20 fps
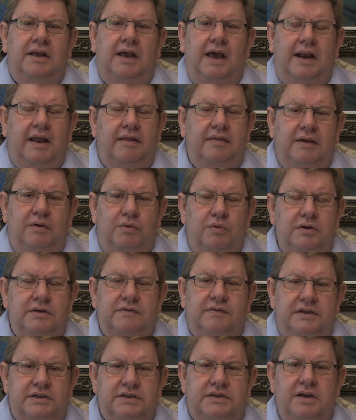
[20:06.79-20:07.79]
And I think all
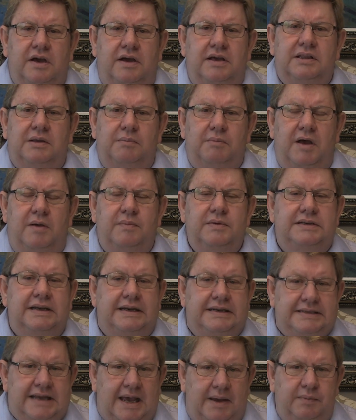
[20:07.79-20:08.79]
of us know at the moment,
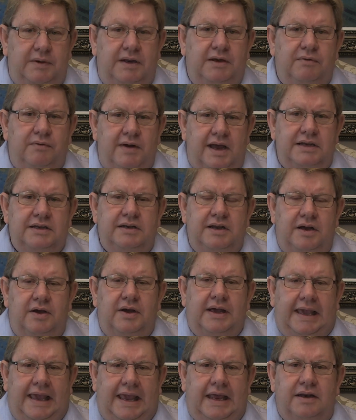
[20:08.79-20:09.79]
and it's happening right now
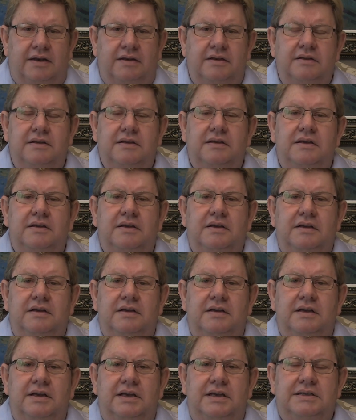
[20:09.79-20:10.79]
again,
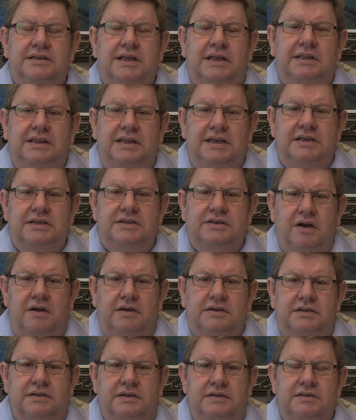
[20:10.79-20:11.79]
is that these
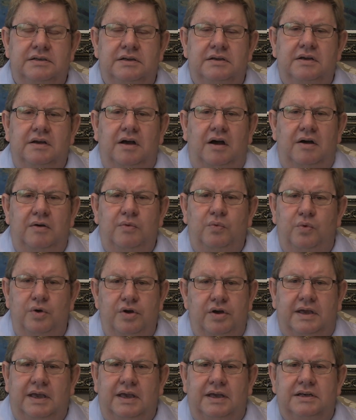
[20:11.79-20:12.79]
doctors are
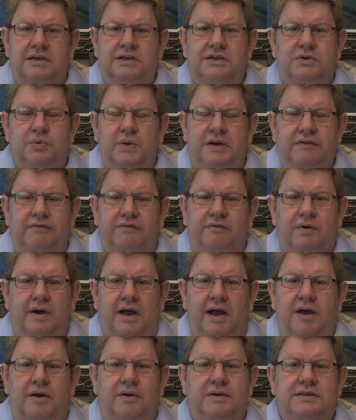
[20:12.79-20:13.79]
working 24
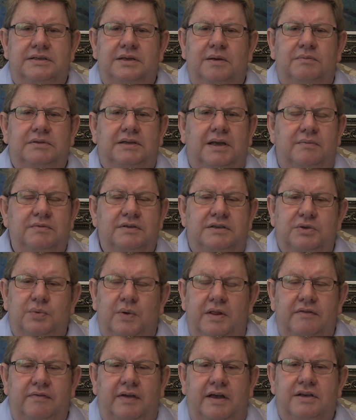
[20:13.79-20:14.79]
hours, sometimes
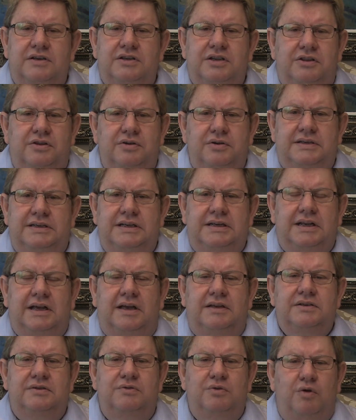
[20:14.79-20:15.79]
12 hours, 13
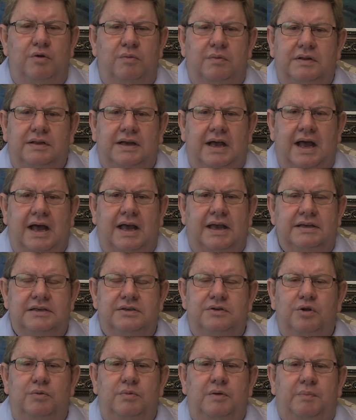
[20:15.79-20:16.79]
hours, normal
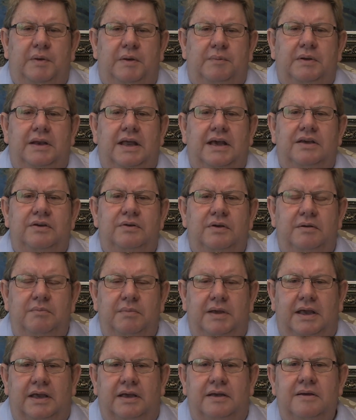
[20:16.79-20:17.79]
guys, normal people like you and
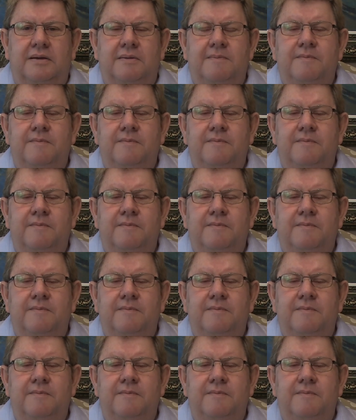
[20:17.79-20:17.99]
me,